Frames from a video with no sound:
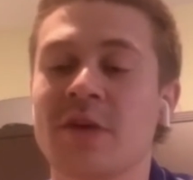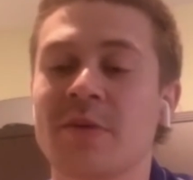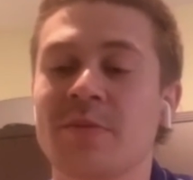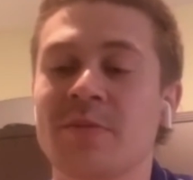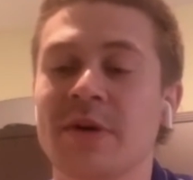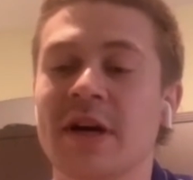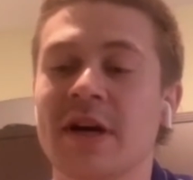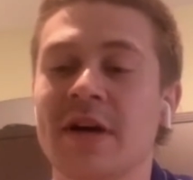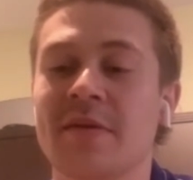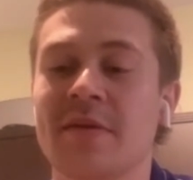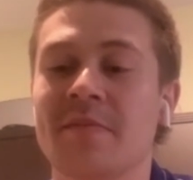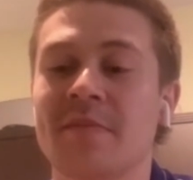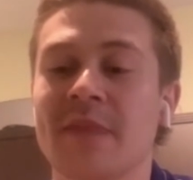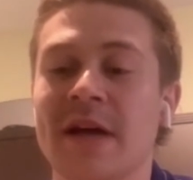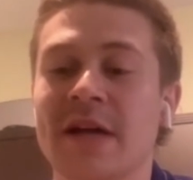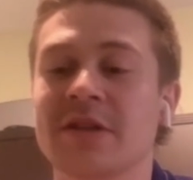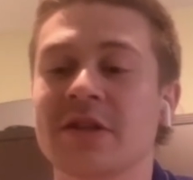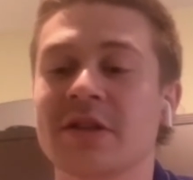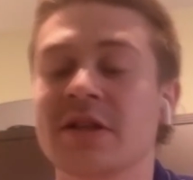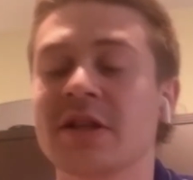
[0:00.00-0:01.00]
but
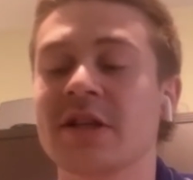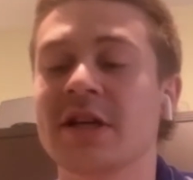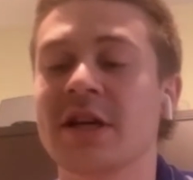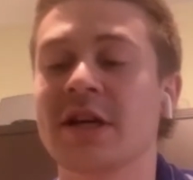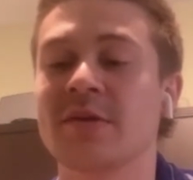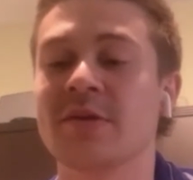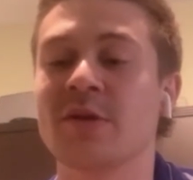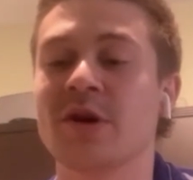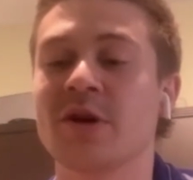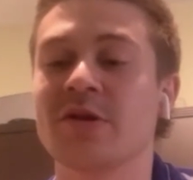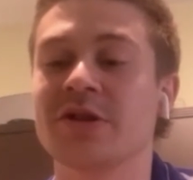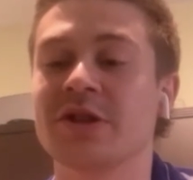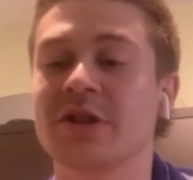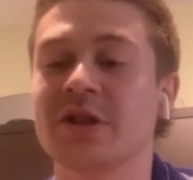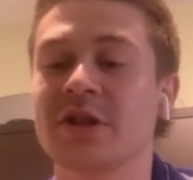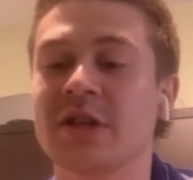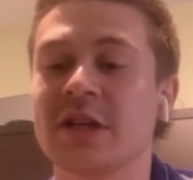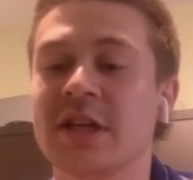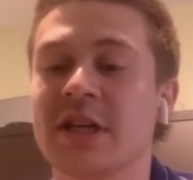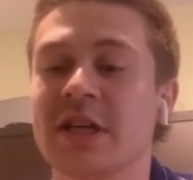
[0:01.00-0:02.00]
mentally and
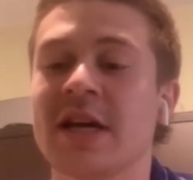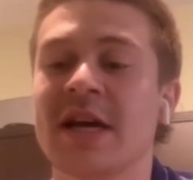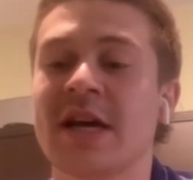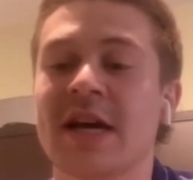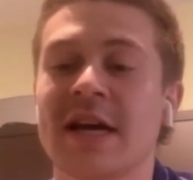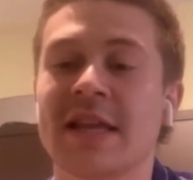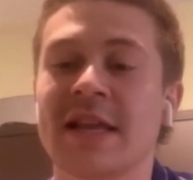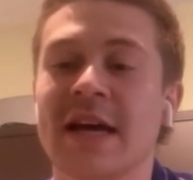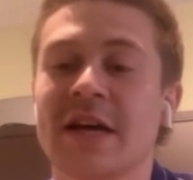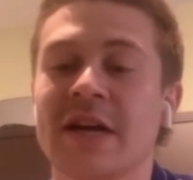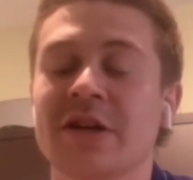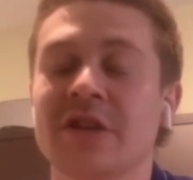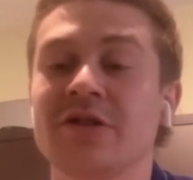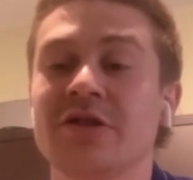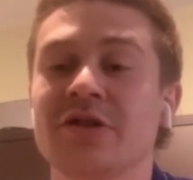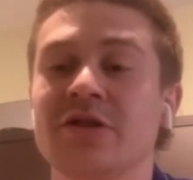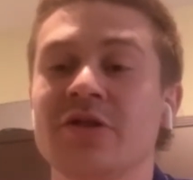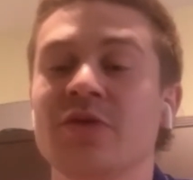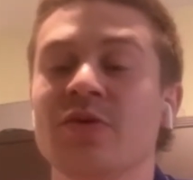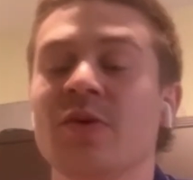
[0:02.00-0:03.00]
emotionally, and that could
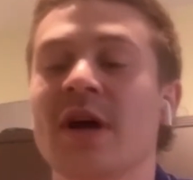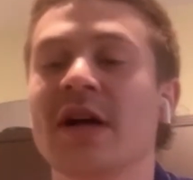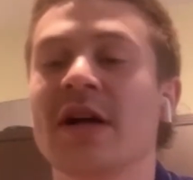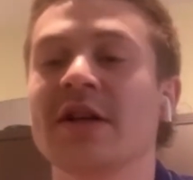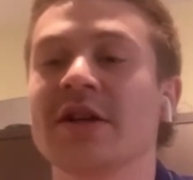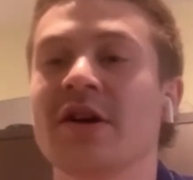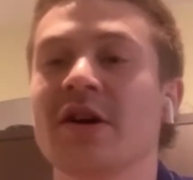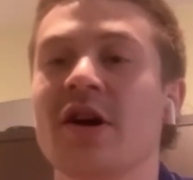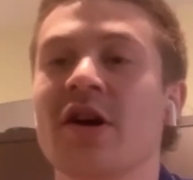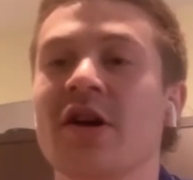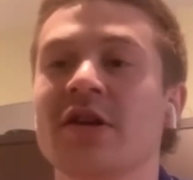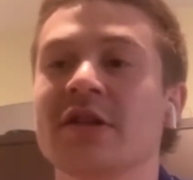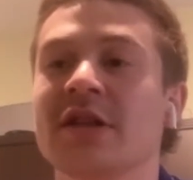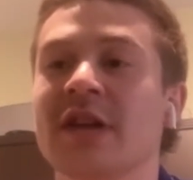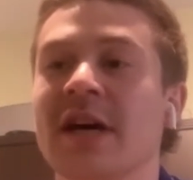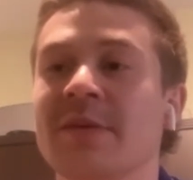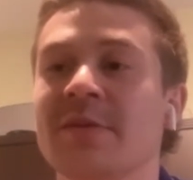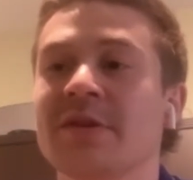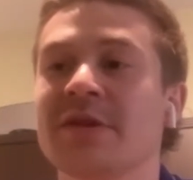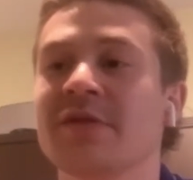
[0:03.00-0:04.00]
do well in all
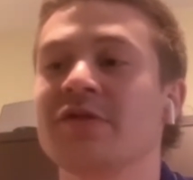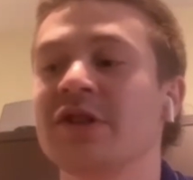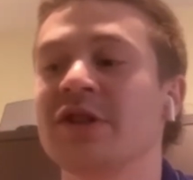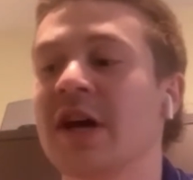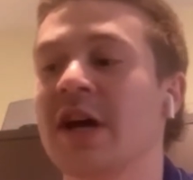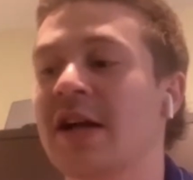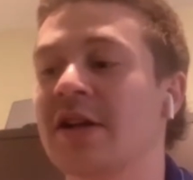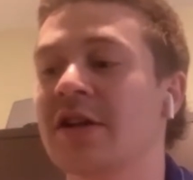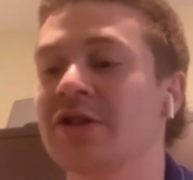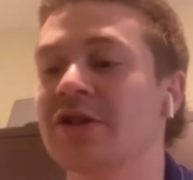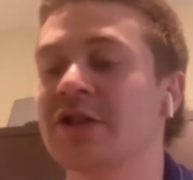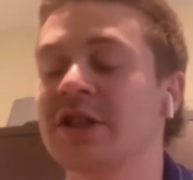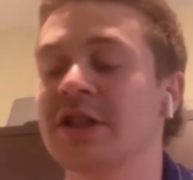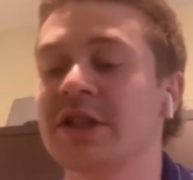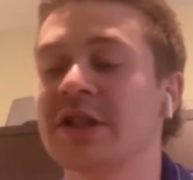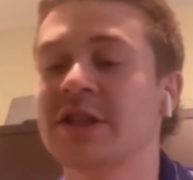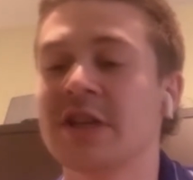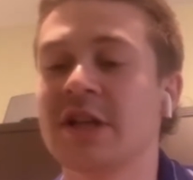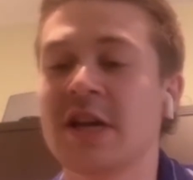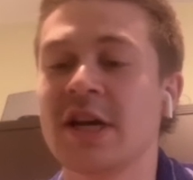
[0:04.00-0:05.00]
types of
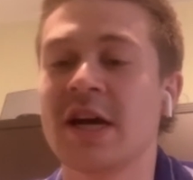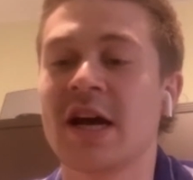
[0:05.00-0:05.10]
challenges.